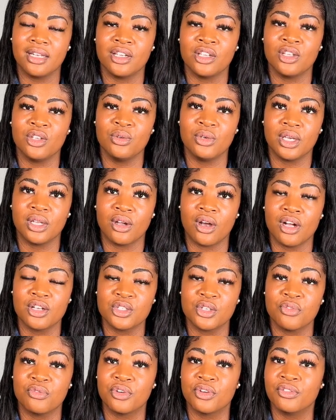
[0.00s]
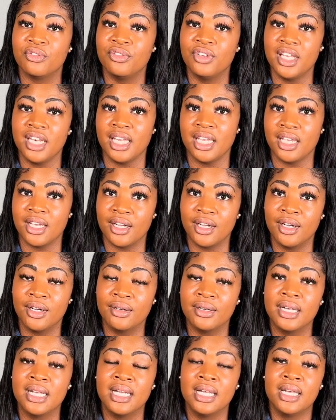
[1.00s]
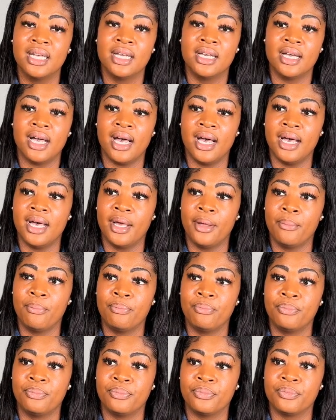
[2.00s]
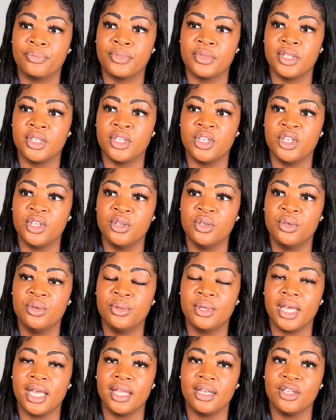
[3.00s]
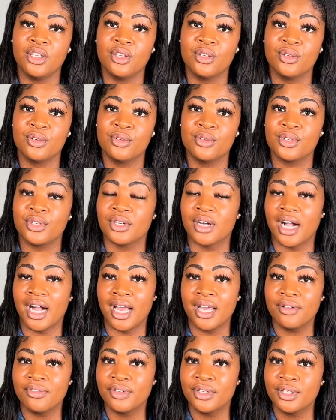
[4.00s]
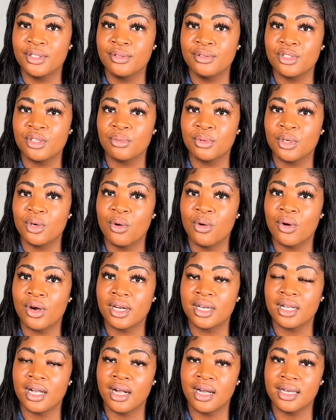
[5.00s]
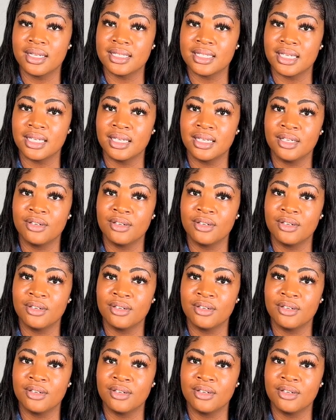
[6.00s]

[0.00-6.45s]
You can also, for video, um, you can use your iPhone to record content